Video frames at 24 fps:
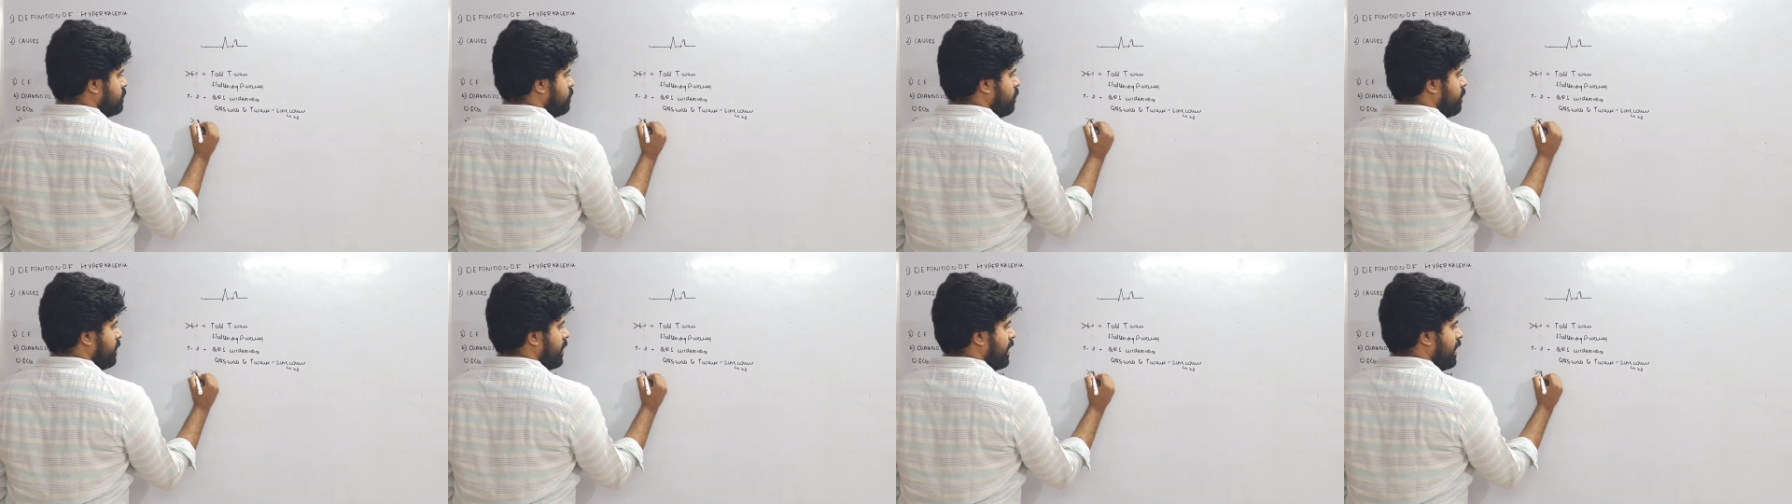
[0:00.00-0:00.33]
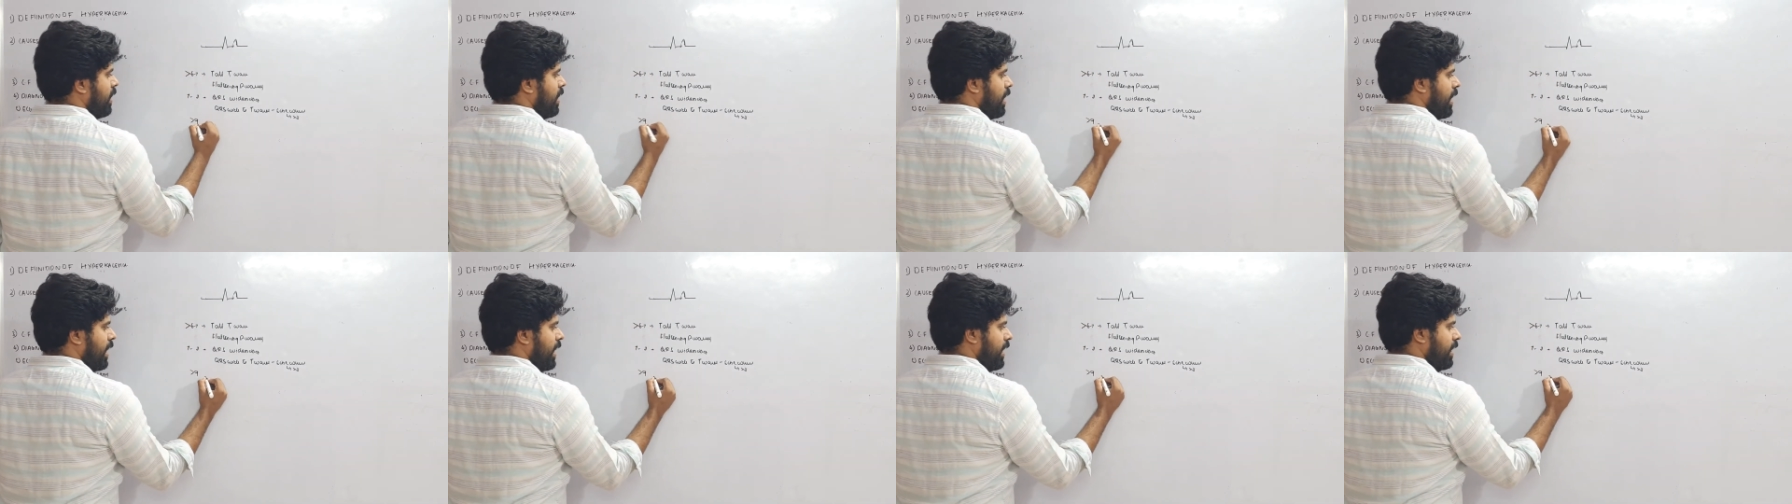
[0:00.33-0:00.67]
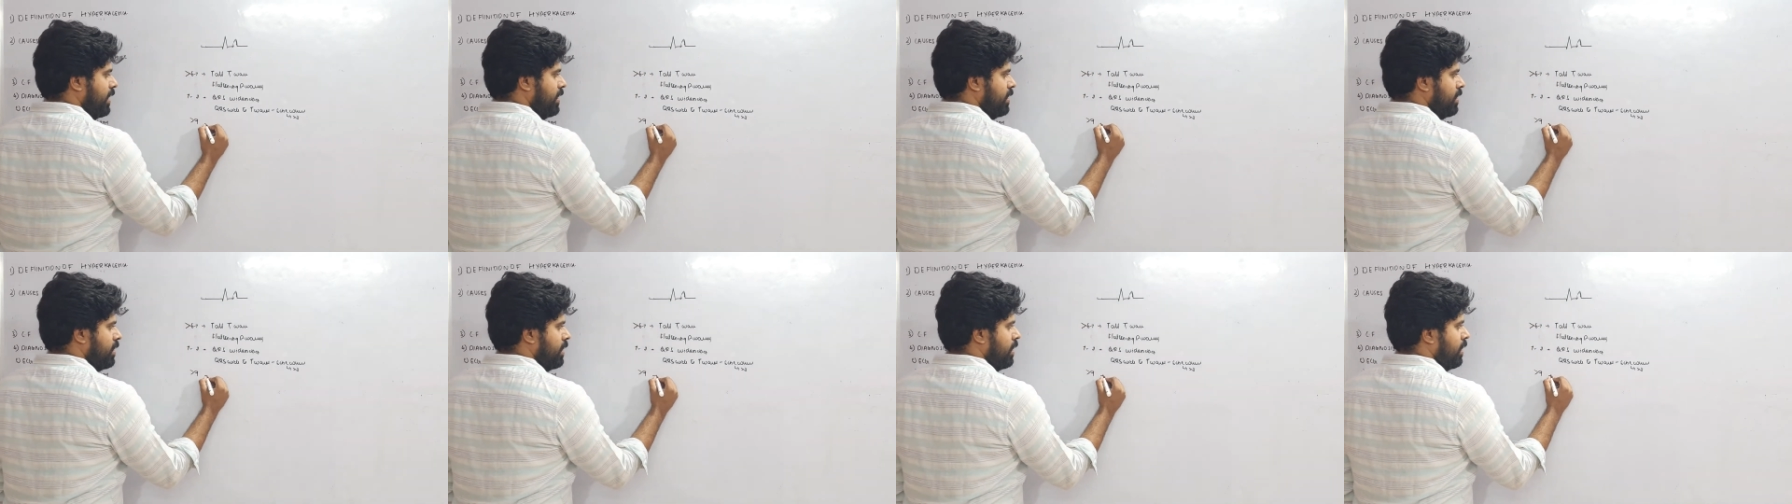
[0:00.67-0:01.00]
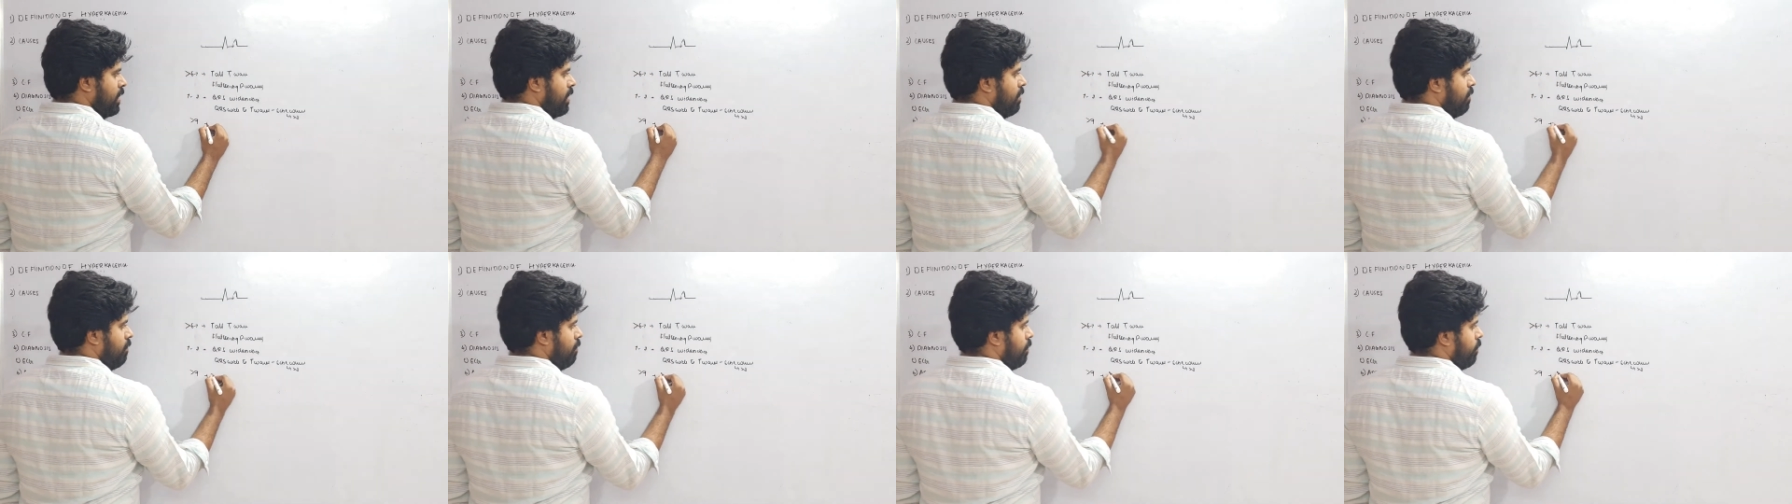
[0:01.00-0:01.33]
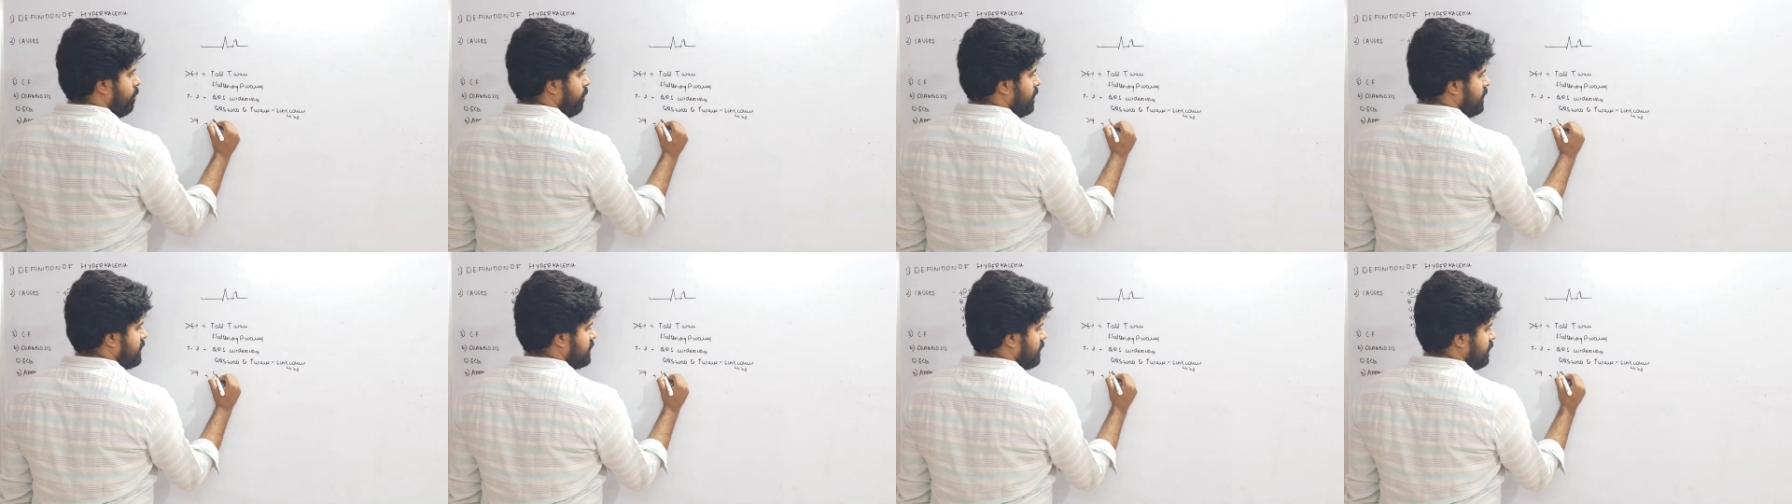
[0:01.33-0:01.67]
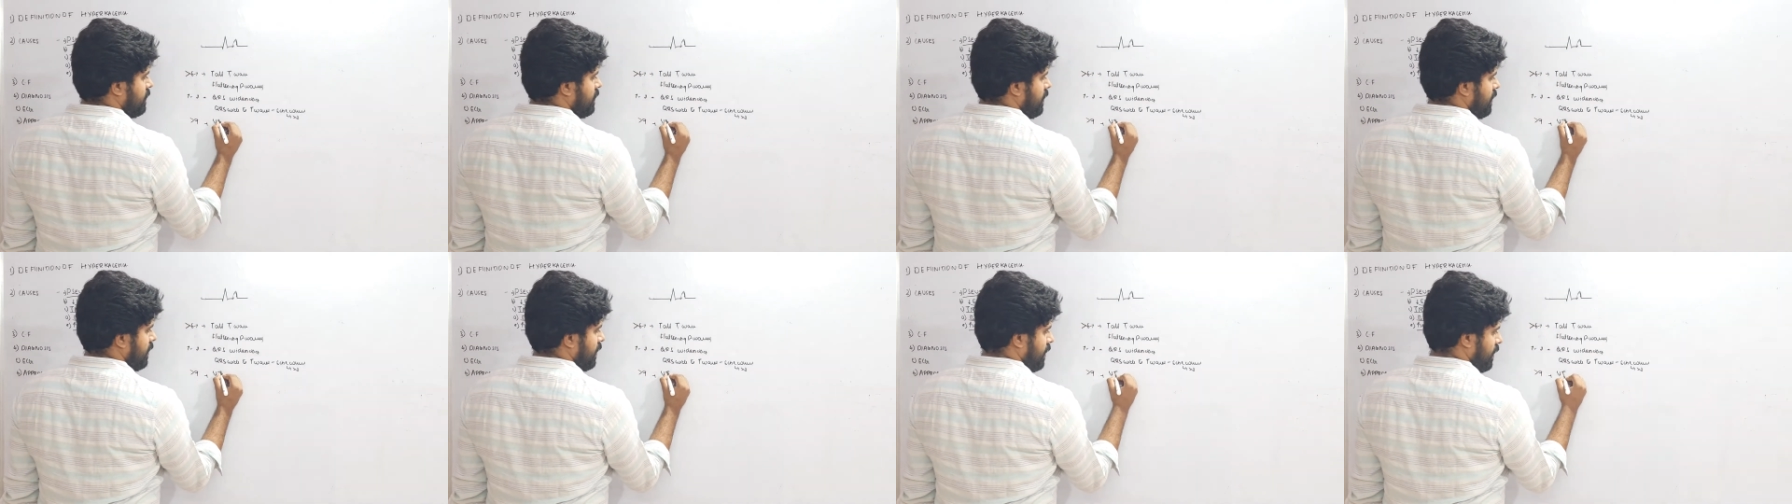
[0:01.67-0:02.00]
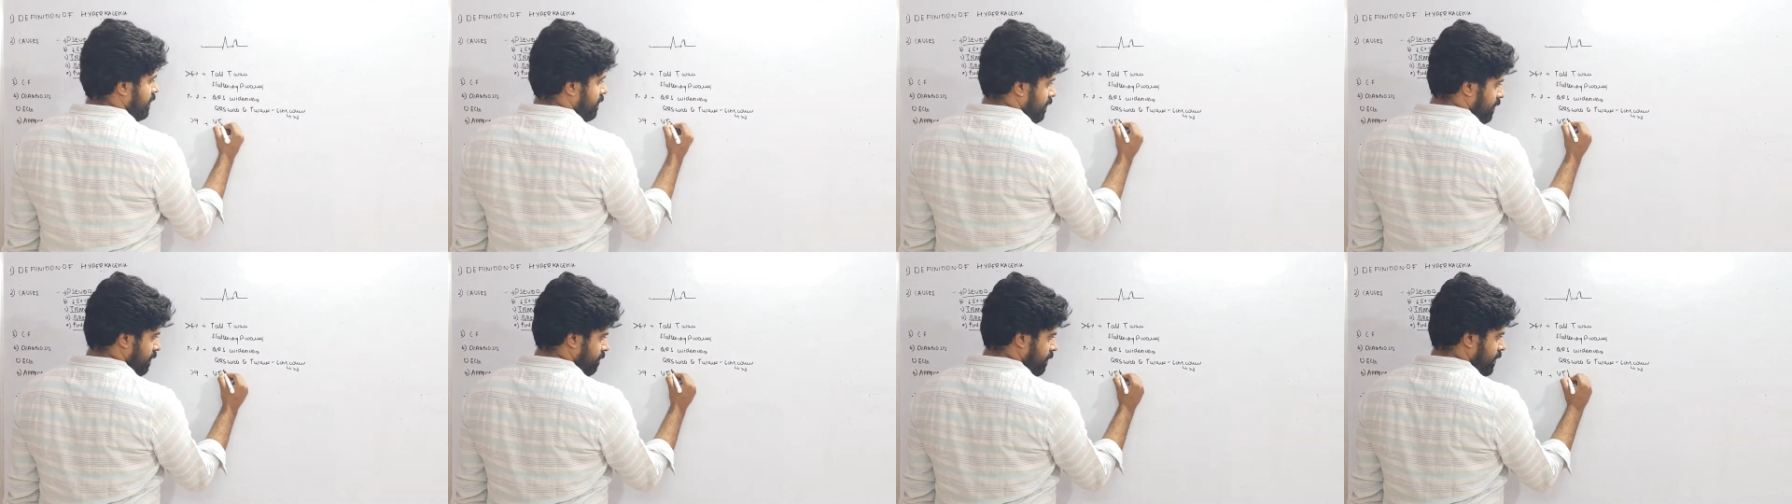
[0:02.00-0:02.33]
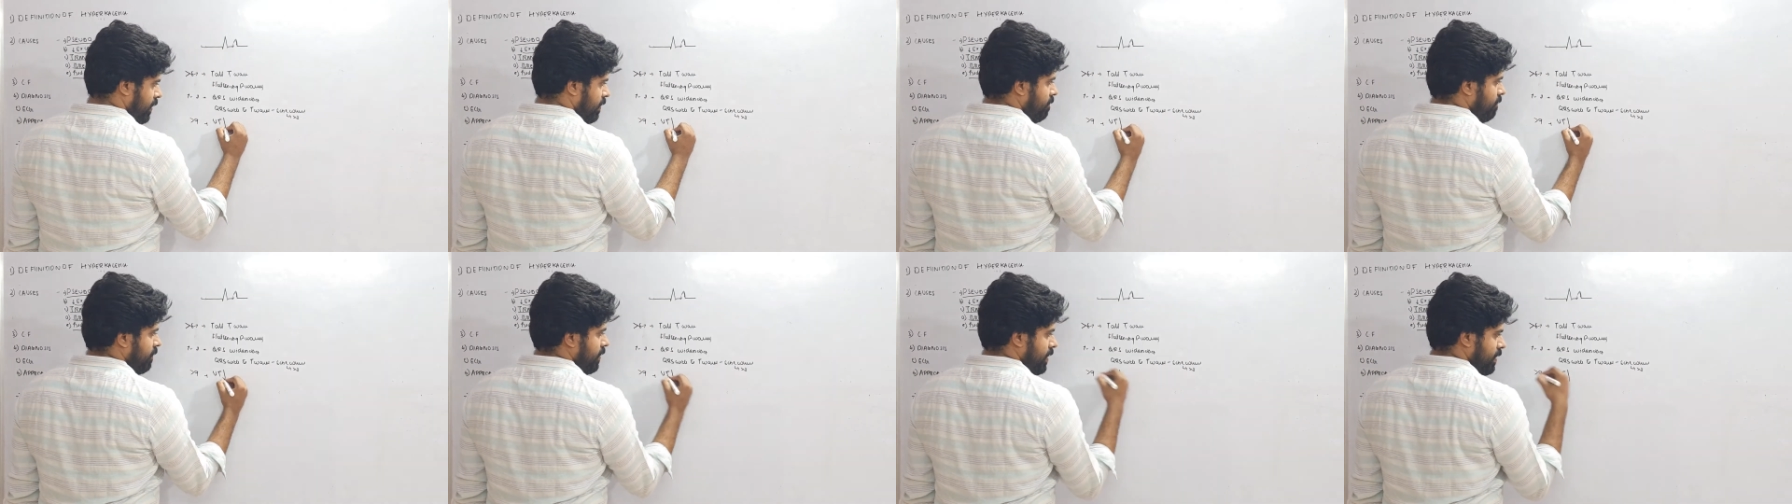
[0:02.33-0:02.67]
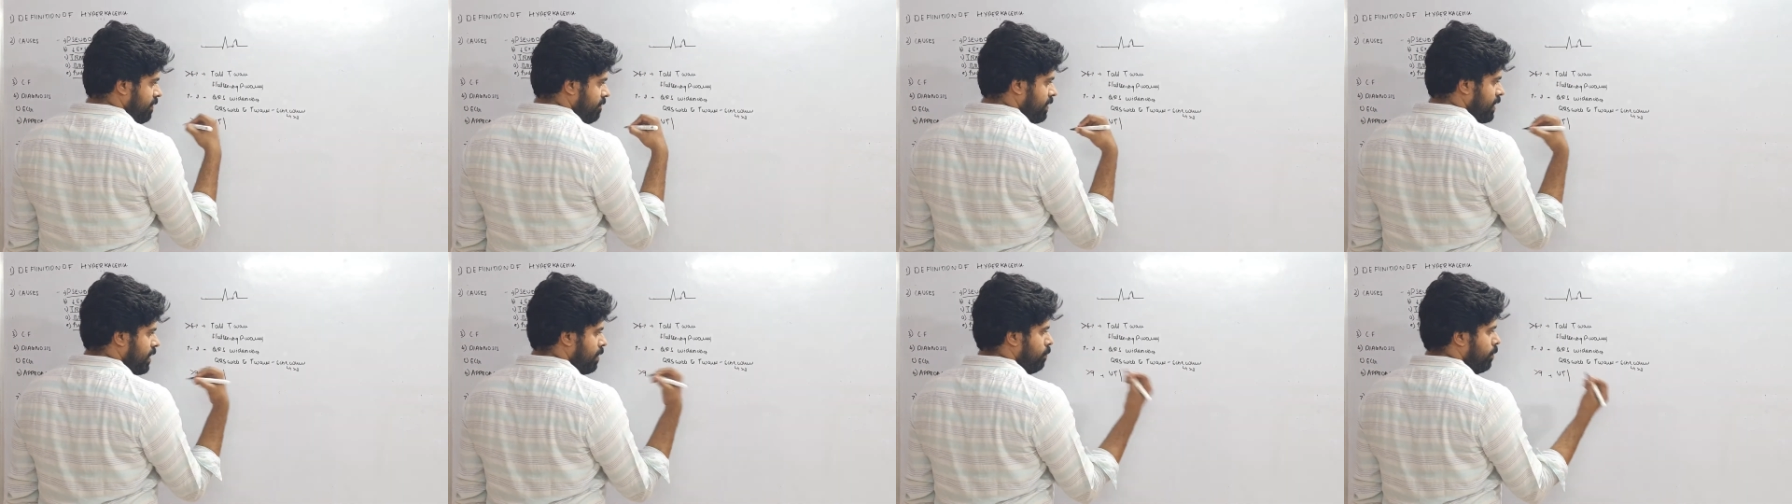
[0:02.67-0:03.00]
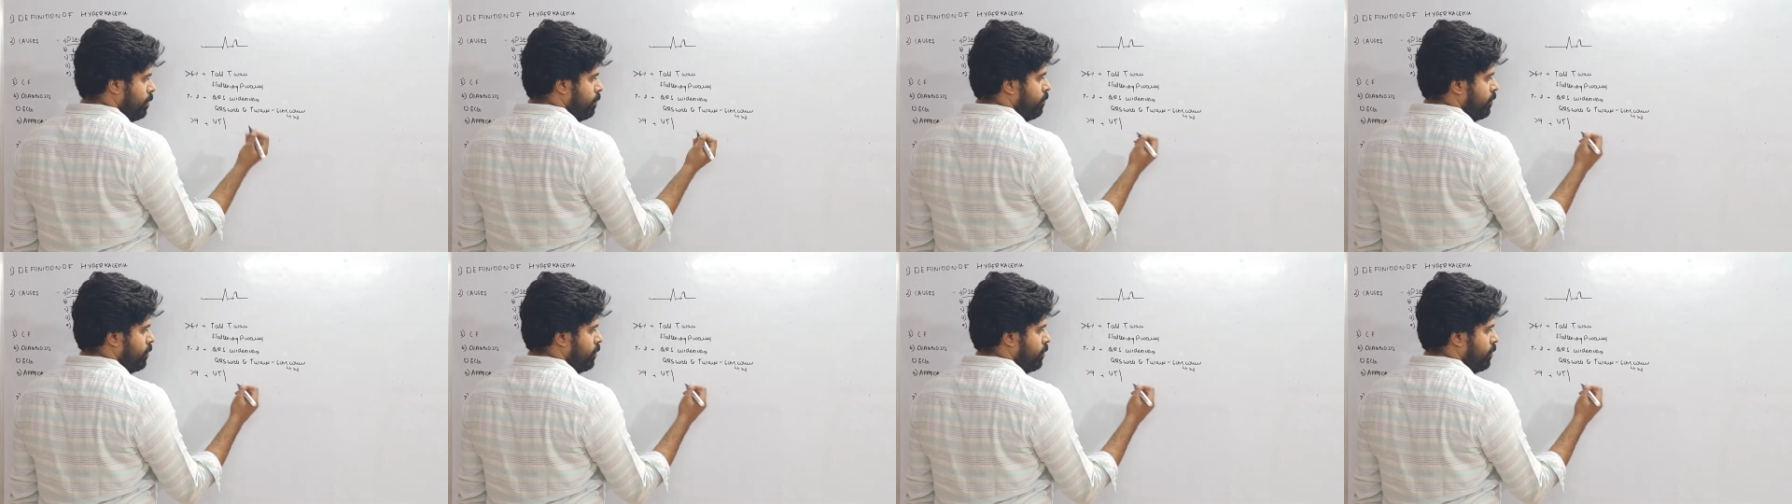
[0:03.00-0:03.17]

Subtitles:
more than 9 will produce invariably